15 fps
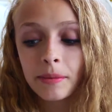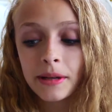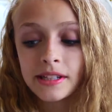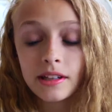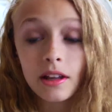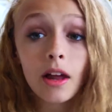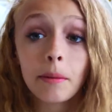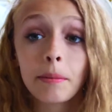
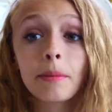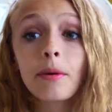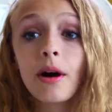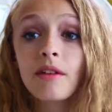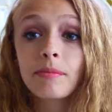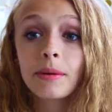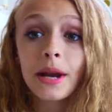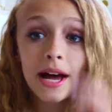because a lot of people
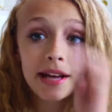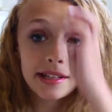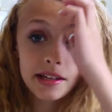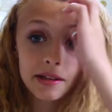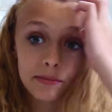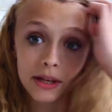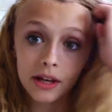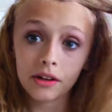have been
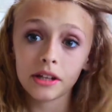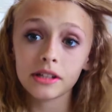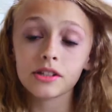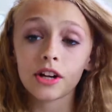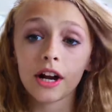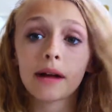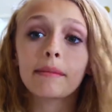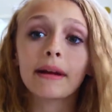asking me on
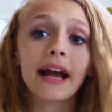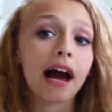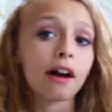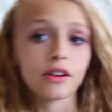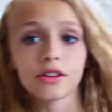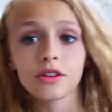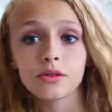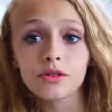Instagram, like, how
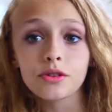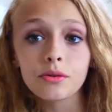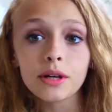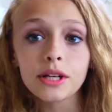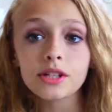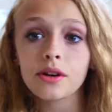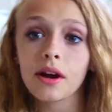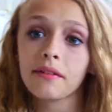did you do
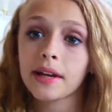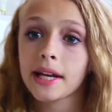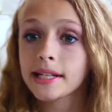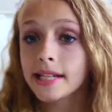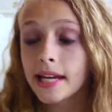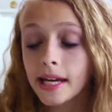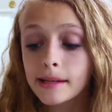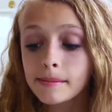it? Do you have any
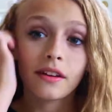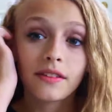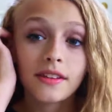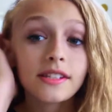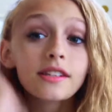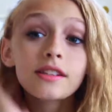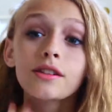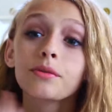tips?
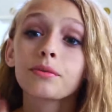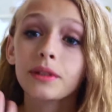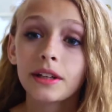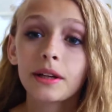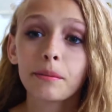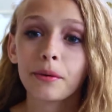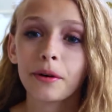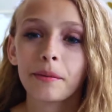This is a
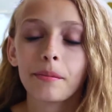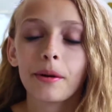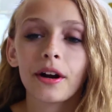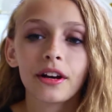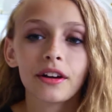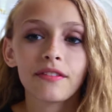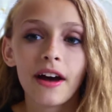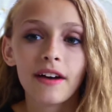really important
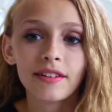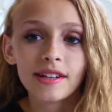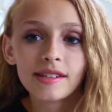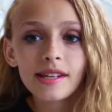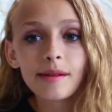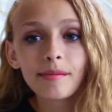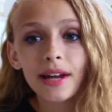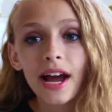part of having a
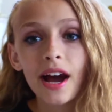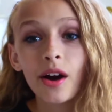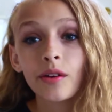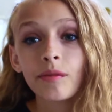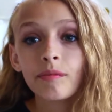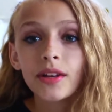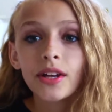slime account.